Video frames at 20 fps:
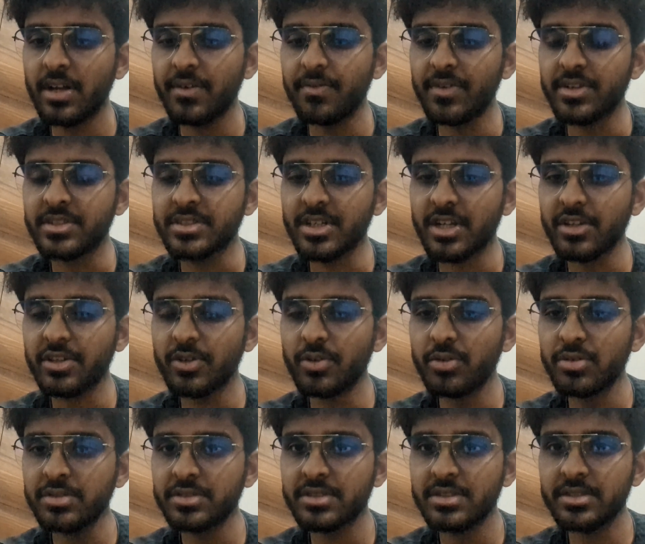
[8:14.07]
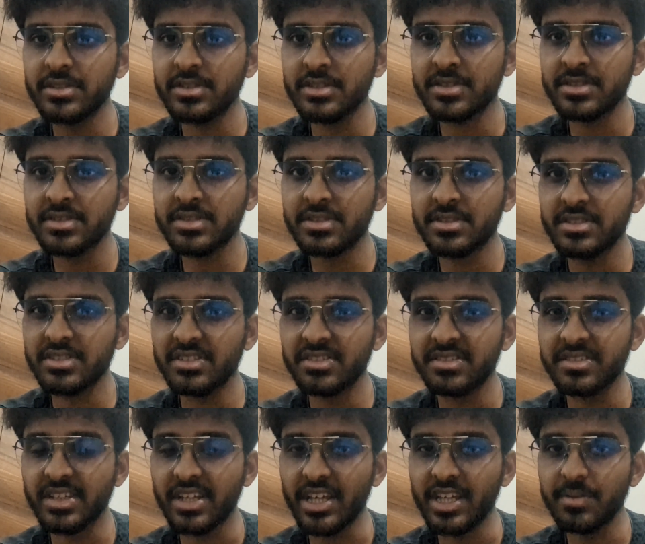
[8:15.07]
which are used in this
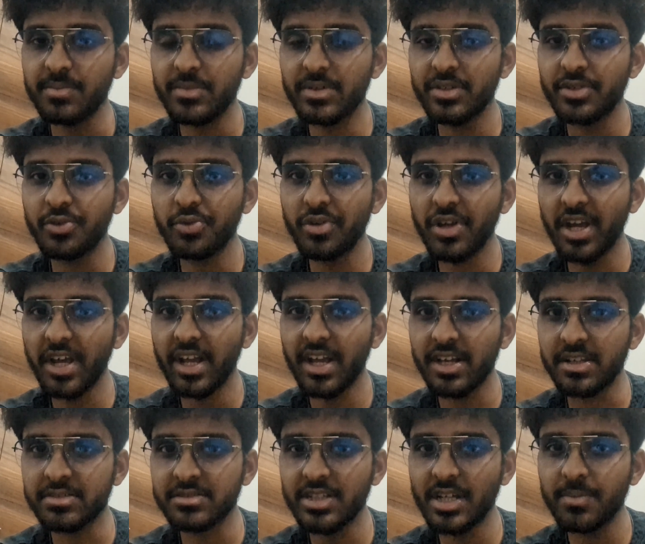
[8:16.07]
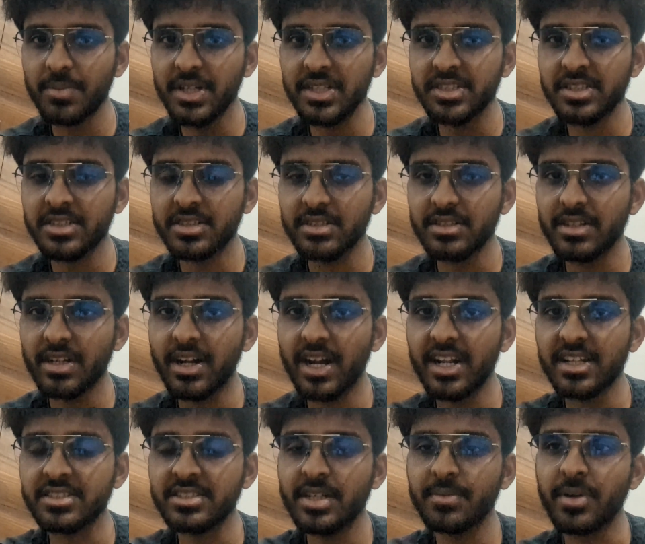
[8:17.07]
scheme to establish the
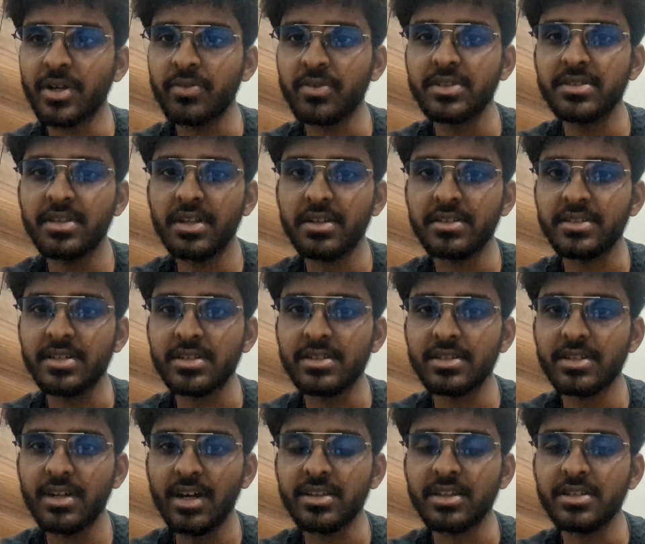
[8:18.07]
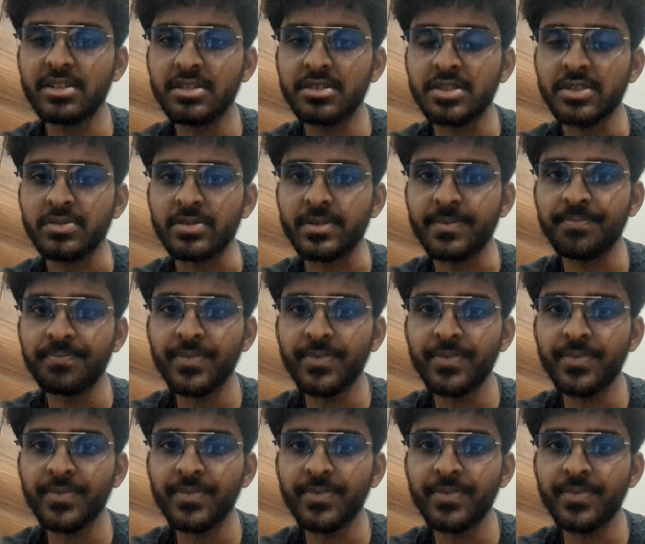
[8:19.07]
connection between sender and the receiver.